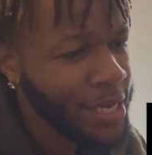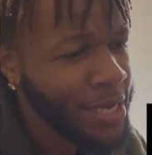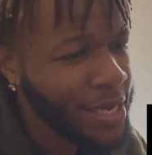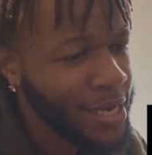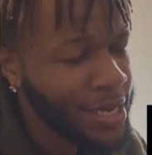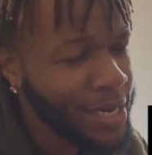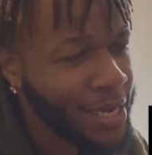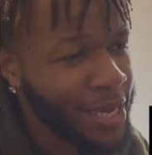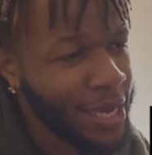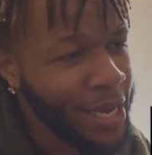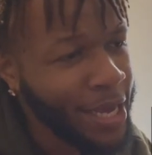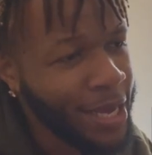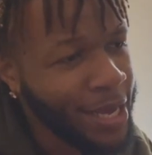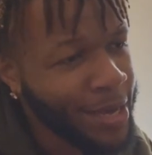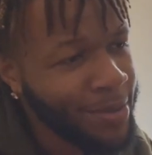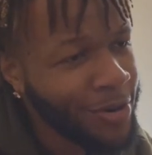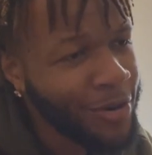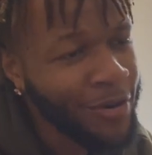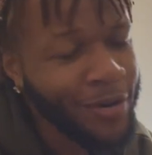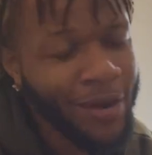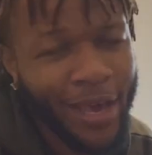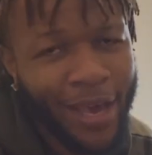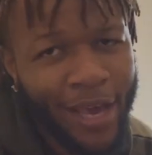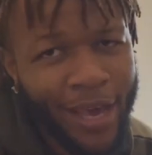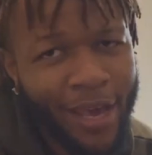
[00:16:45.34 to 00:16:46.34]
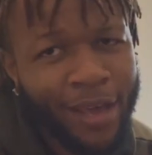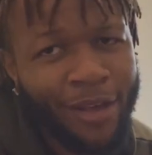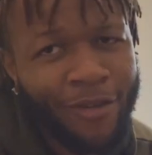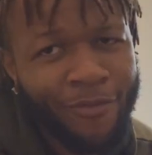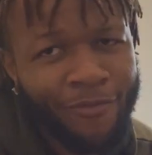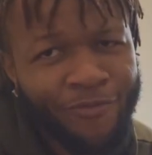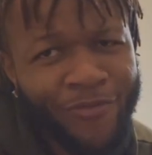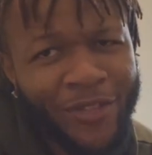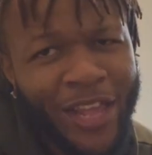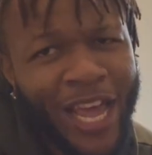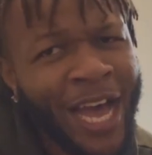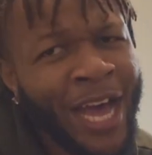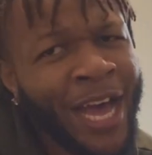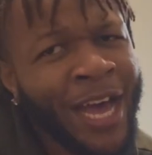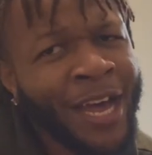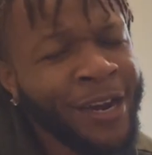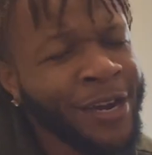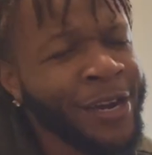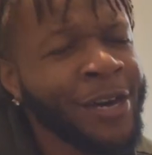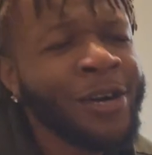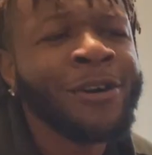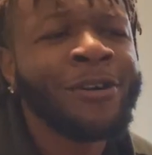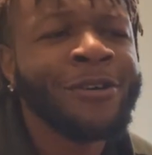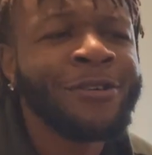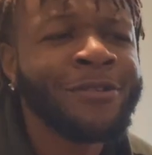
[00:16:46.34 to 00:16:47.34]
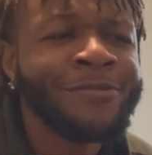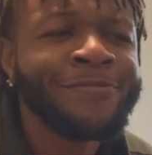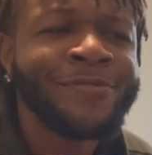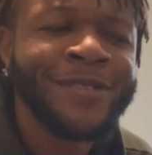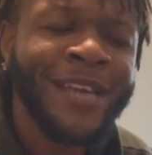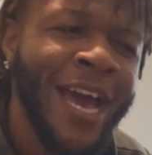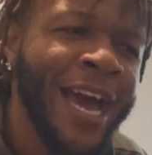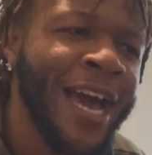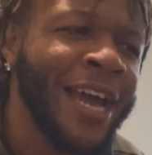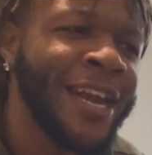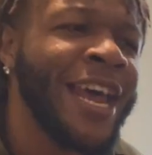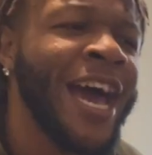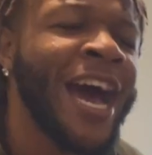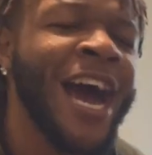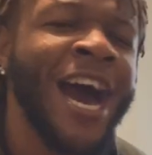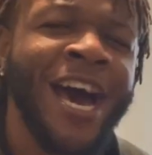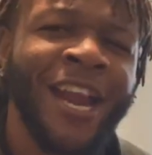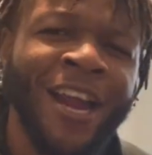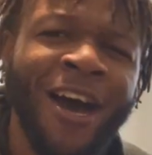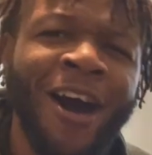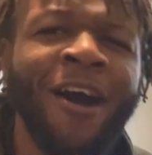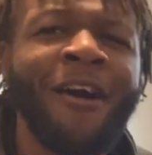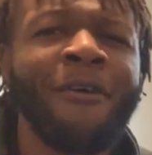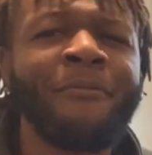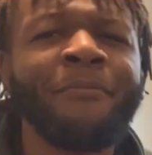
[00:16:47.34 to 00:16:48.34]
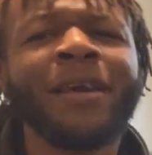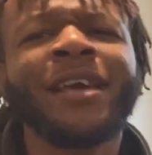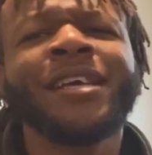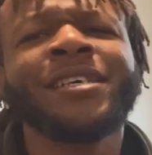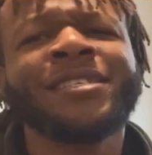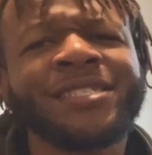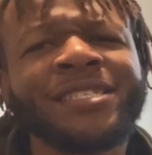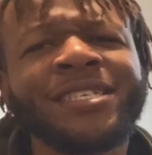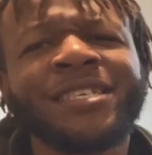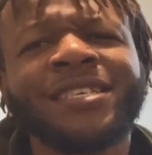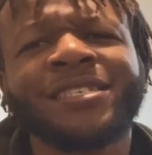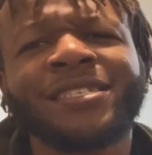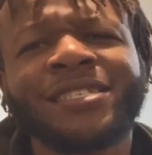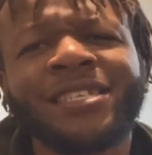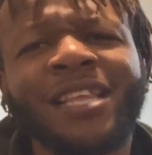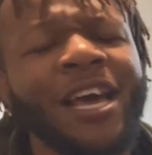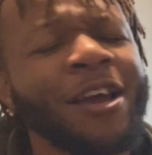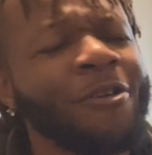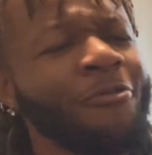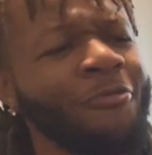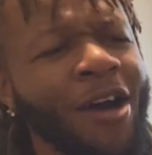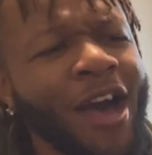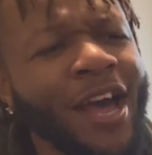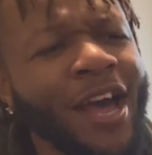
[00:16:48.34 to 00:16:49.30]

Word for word: damn, okay. Now I know. Now, now it all makes sense. Like why